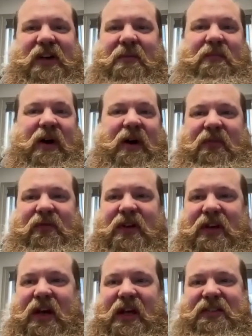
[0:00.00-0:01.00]
I'm pumped
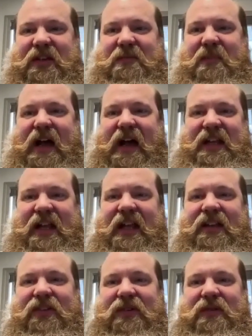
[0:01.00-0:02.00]
for guys like Matty
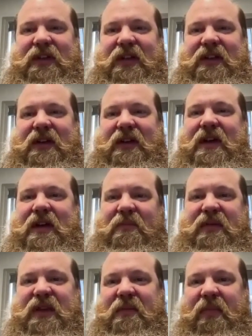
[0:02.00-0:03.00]
Higgs who get to
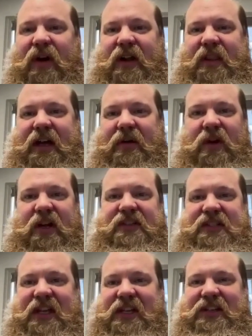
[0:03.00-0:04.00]
be a part of that
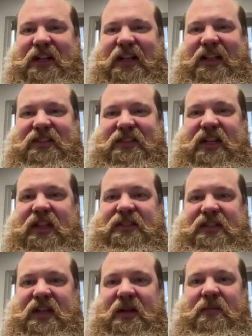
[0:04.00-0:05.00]
organization and get to see
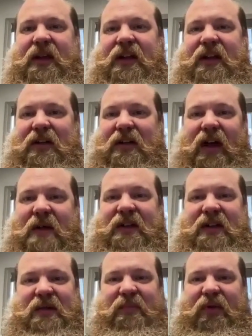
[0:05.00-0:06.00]
this team climb
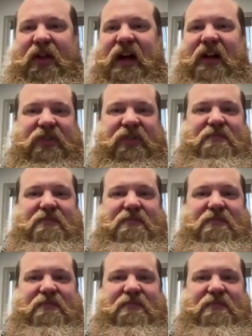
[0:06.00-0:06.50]
into the playoffs.